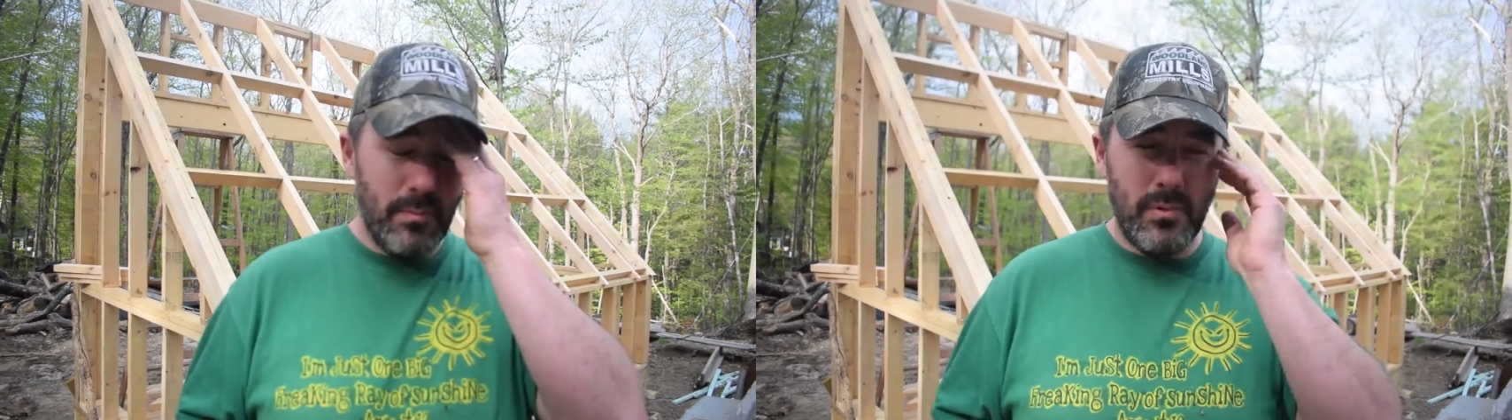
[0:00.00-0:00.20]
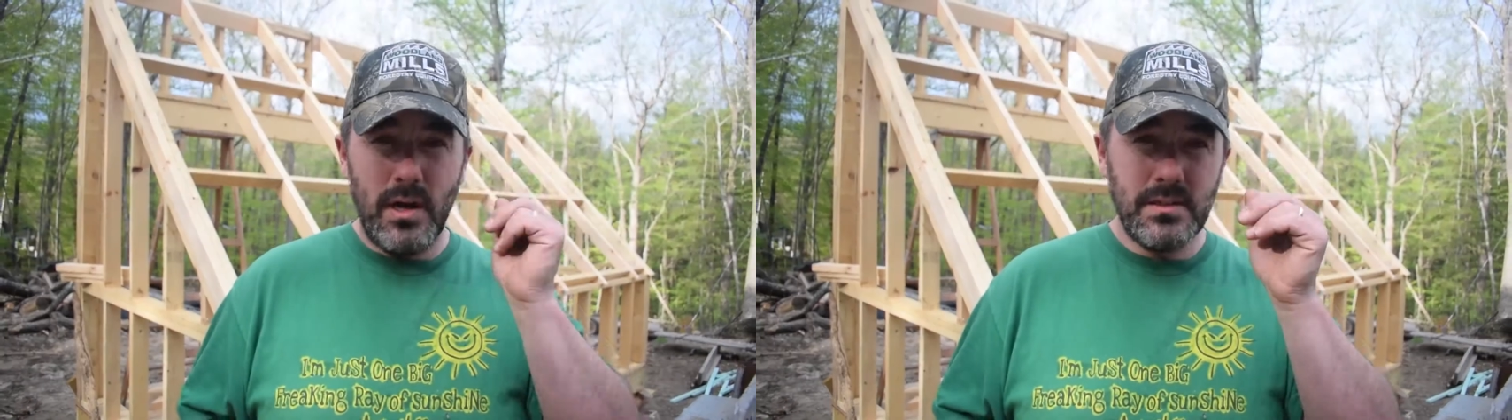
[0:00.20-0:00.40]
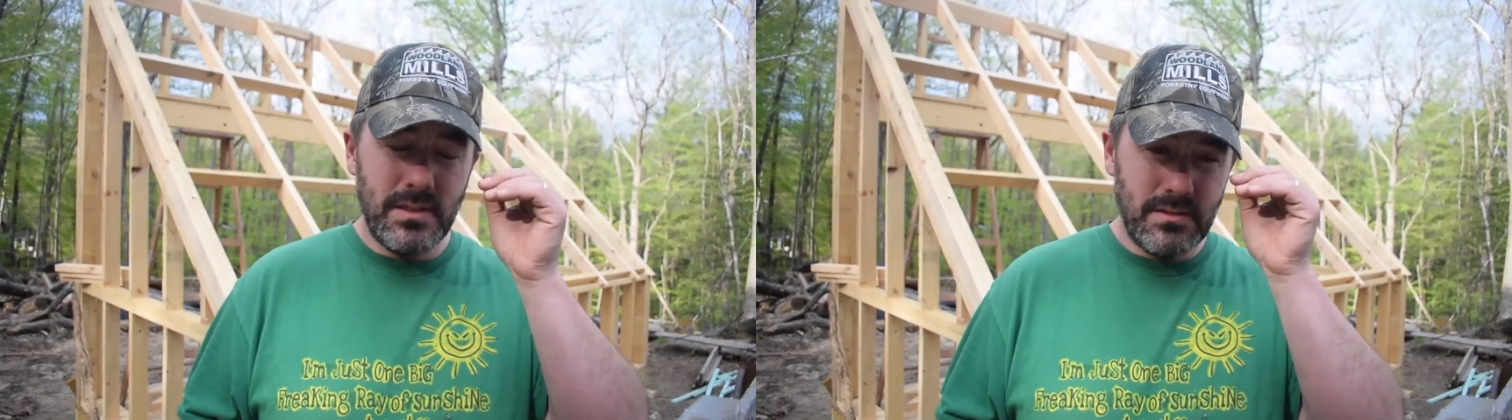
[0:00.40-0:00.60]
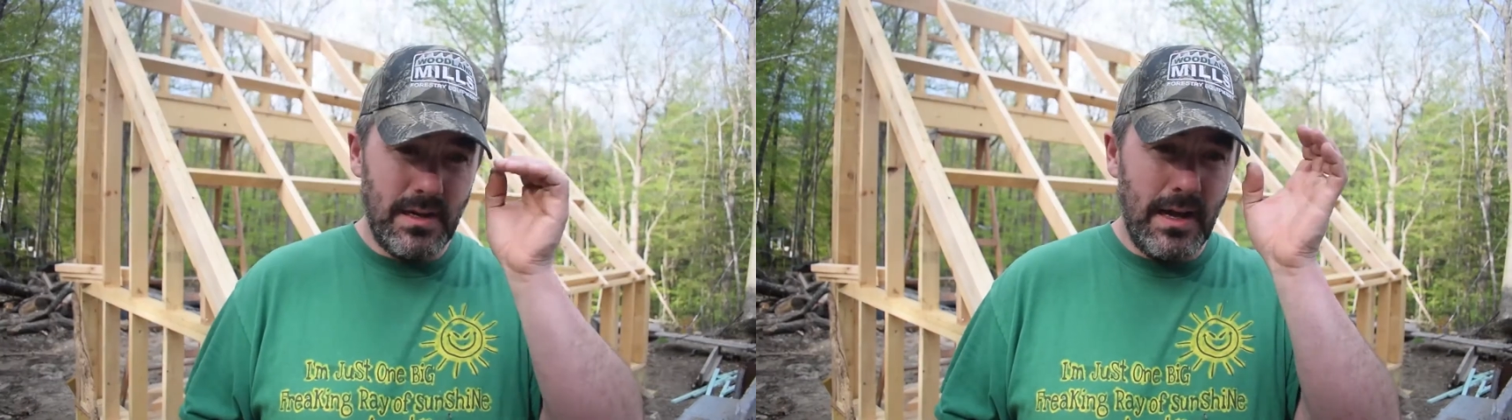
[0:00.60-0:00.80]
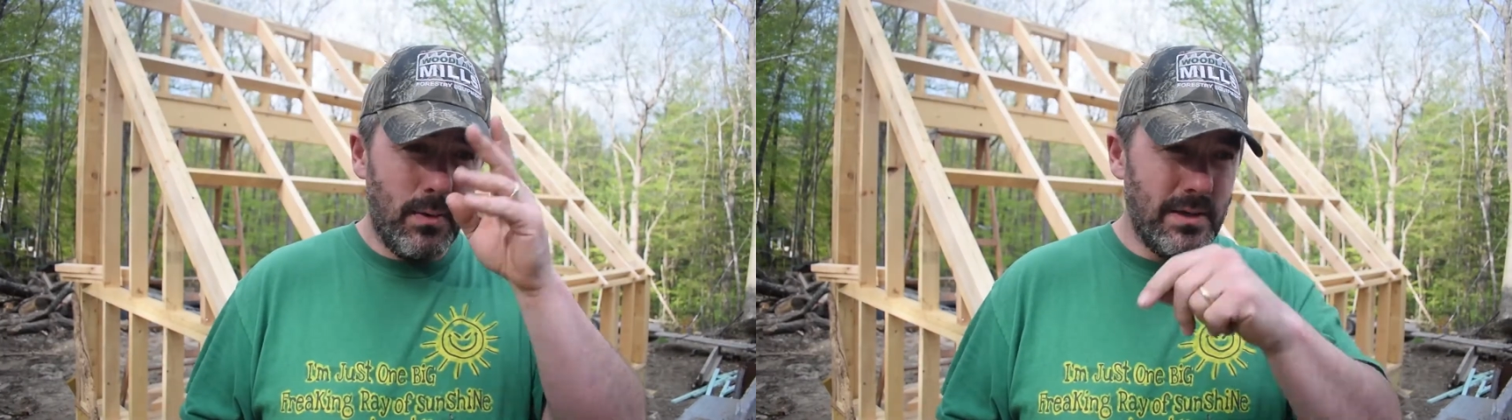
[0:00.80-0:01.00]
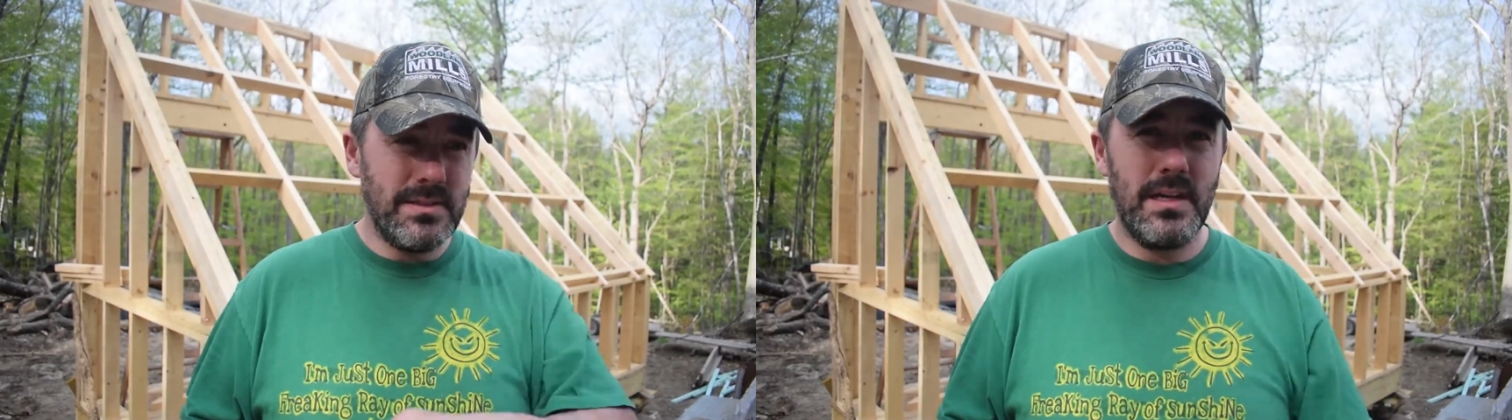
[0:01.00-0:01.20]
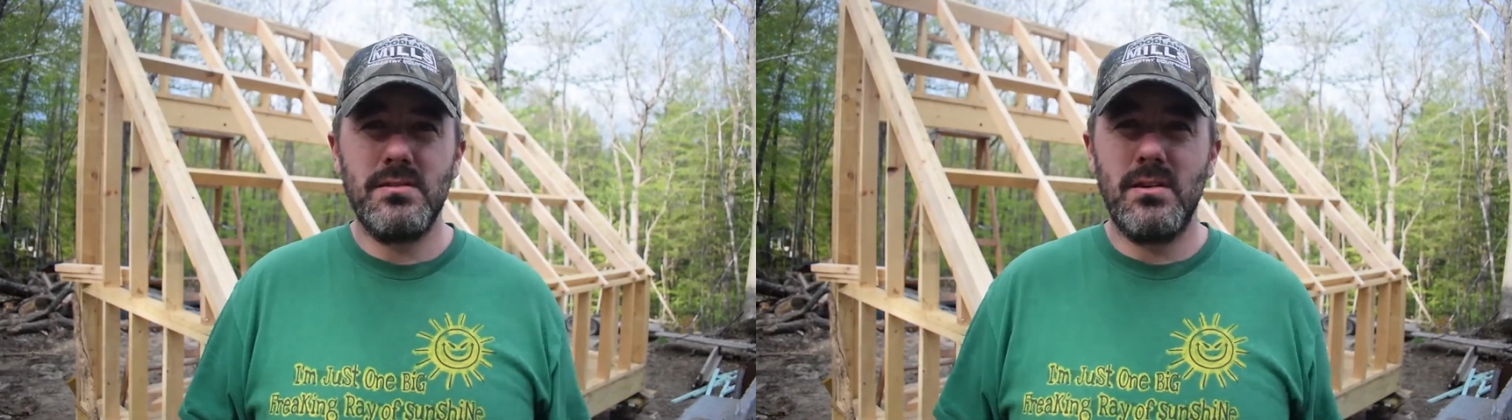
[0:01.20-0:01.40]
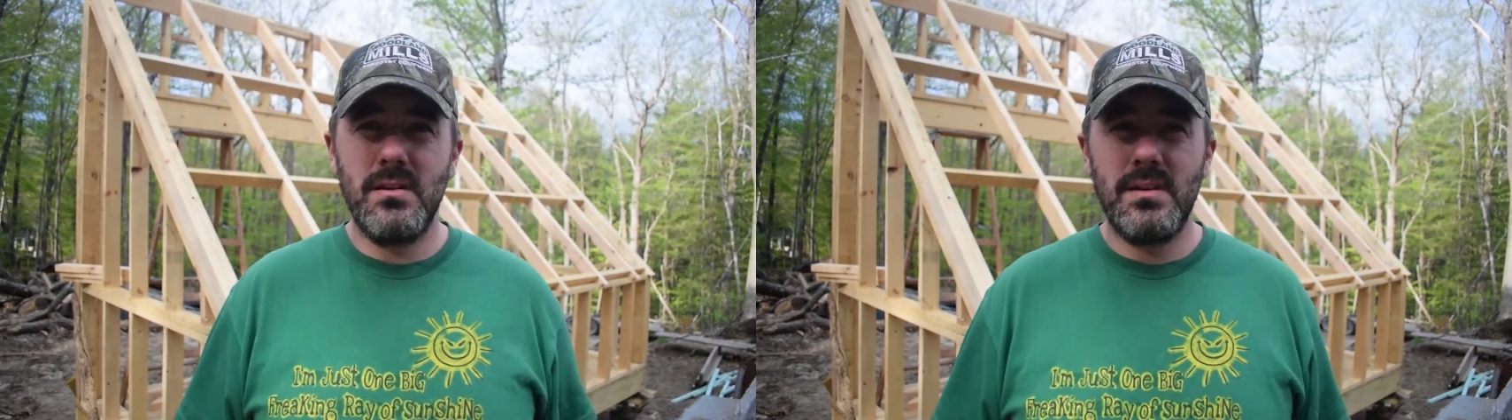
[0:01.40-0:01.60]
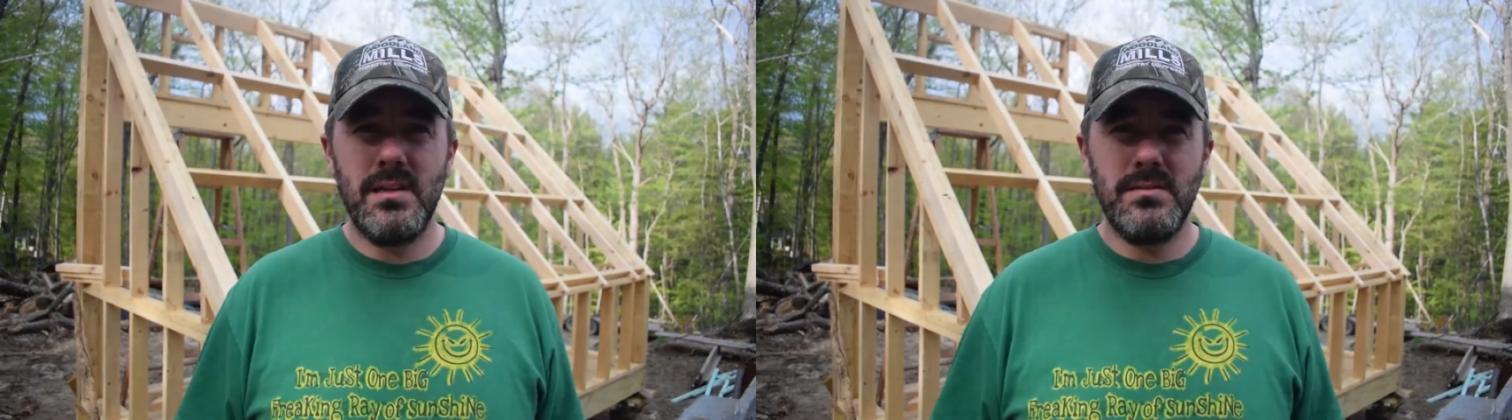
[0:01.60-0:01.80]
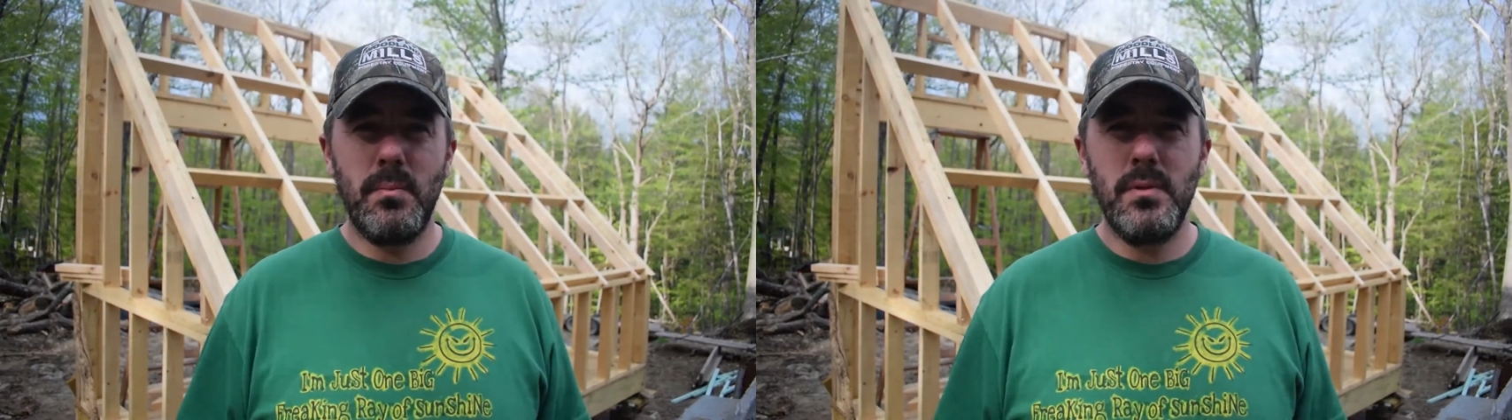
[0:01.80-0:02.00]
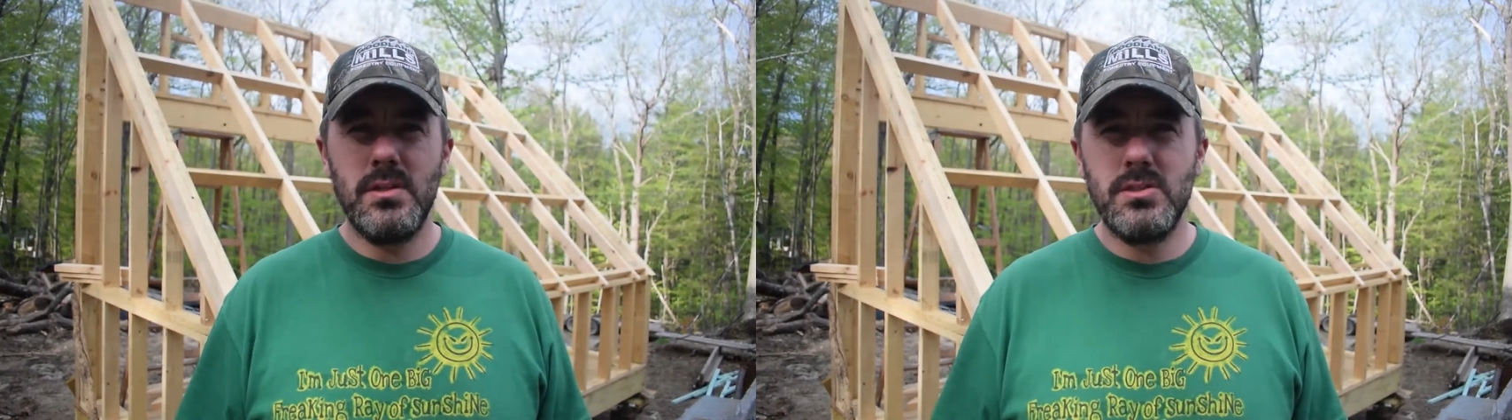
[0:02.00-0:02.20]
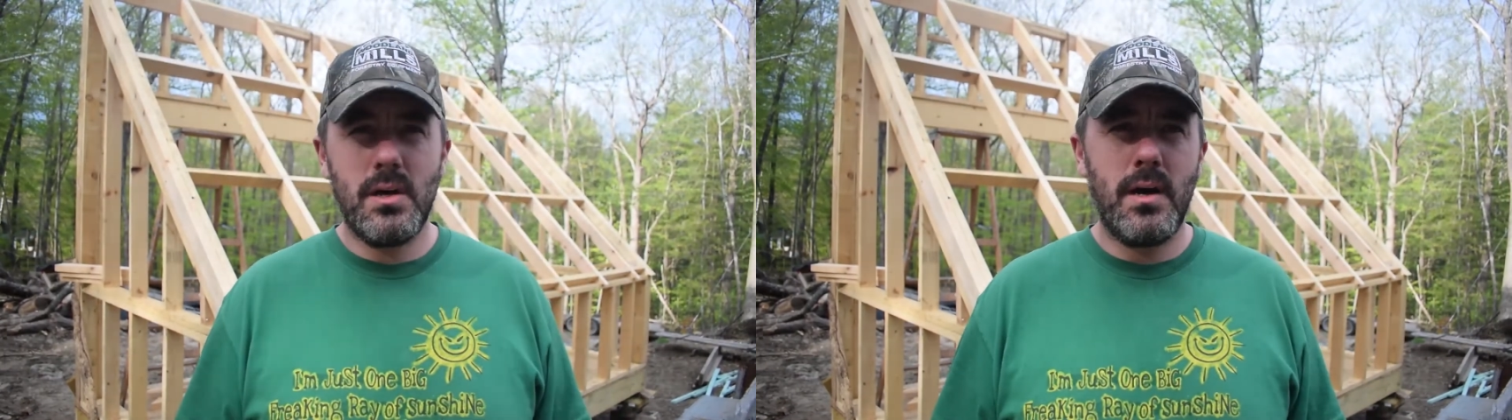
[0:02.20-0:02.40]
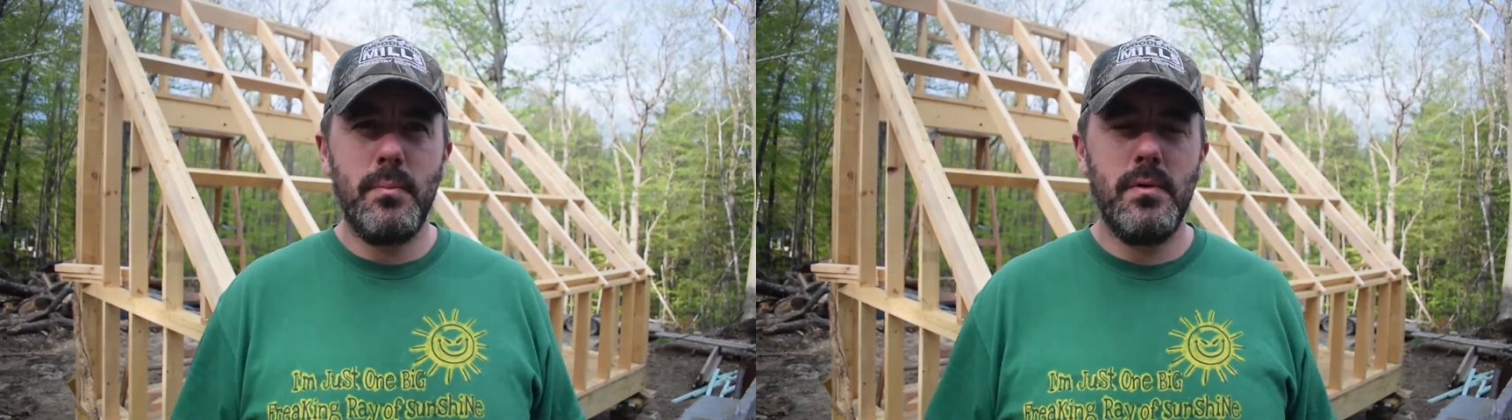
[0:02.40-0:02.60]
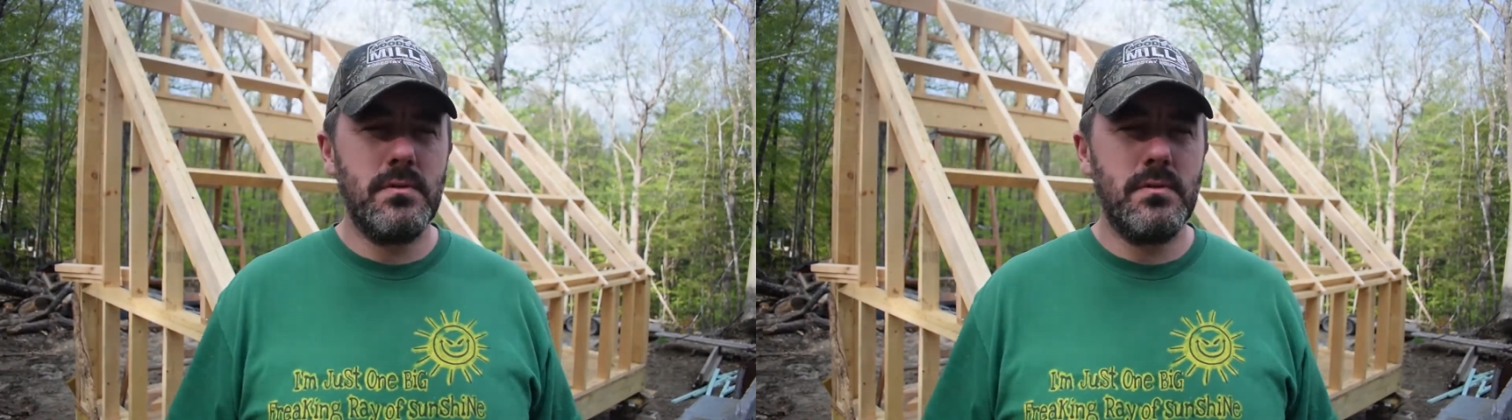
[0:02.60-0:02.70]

process on how I set certain things up in the shop.